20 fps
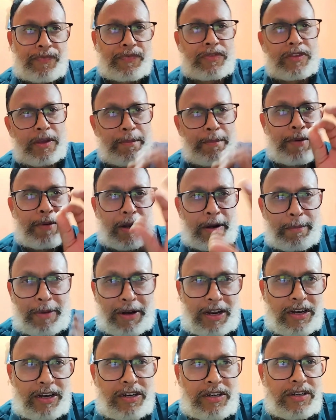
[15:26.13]

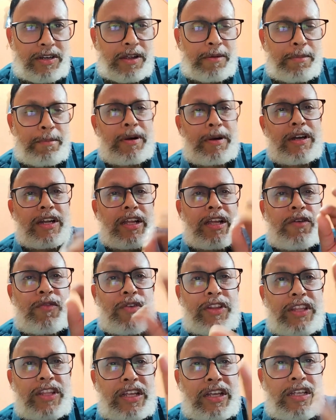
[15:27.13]
permanent, but
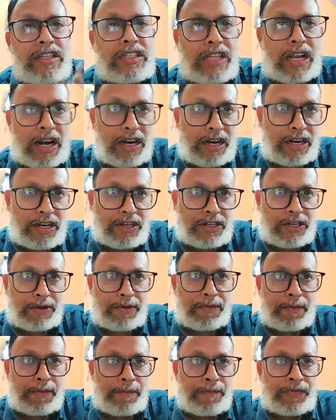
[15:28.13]
everything is relative.
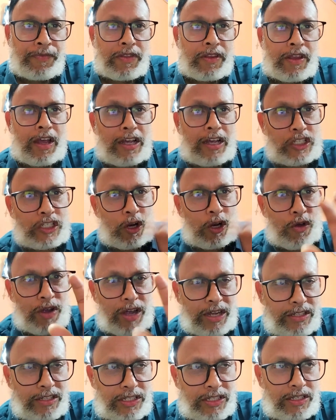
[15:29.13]
As long
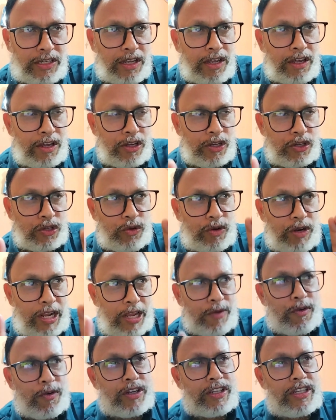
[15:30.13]
as you live
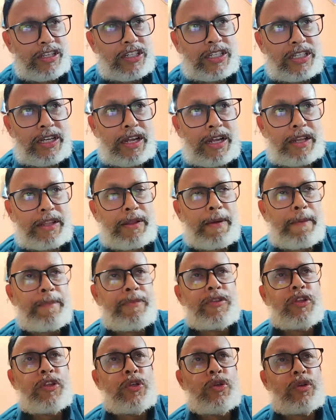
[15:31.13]
on this earth,
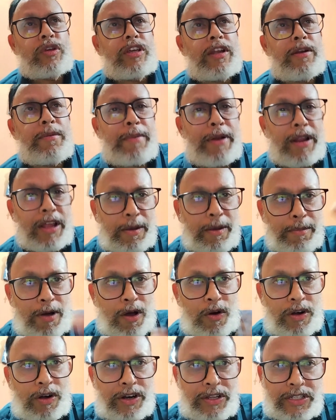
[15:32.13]
you can bring
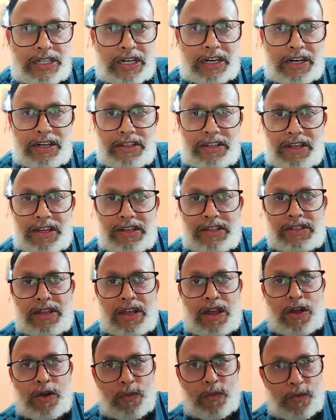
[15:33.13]
about certain things.
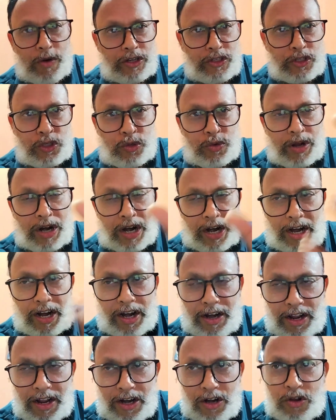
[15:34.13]
Once you are dead
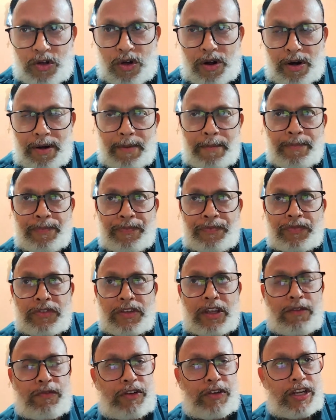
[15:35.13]
and gone, if
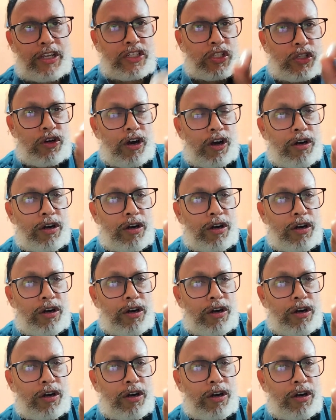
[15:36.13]
it is not